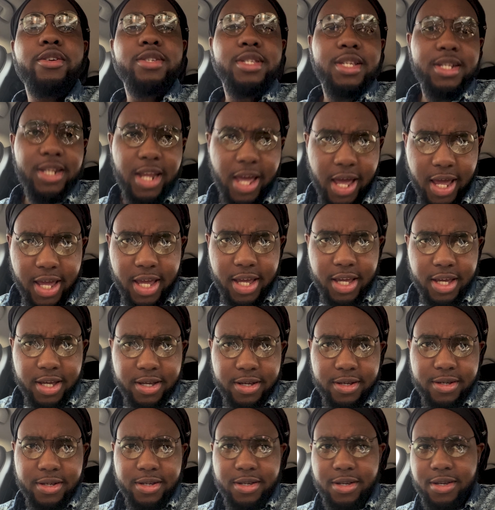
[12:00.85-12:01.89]
today
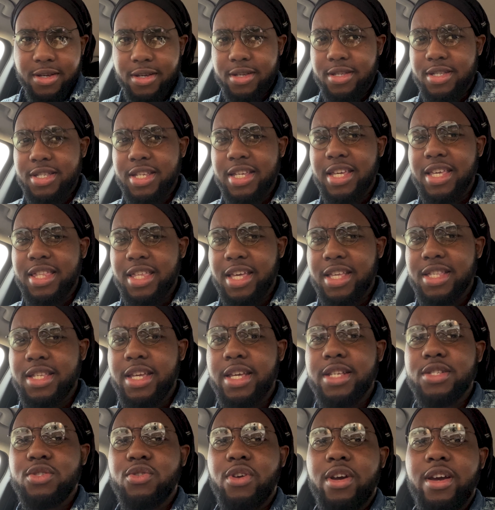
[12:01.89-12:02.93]
to get that
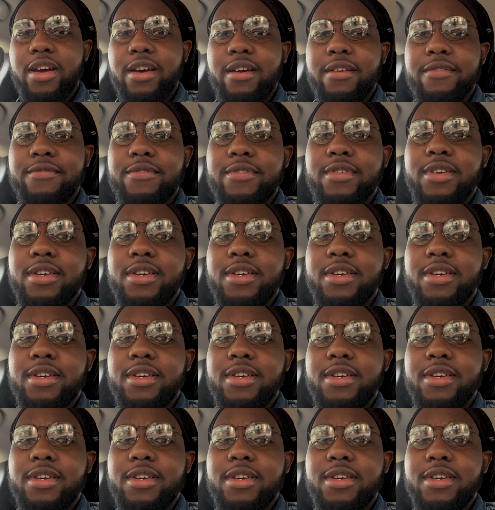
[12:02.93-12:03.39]
test drive.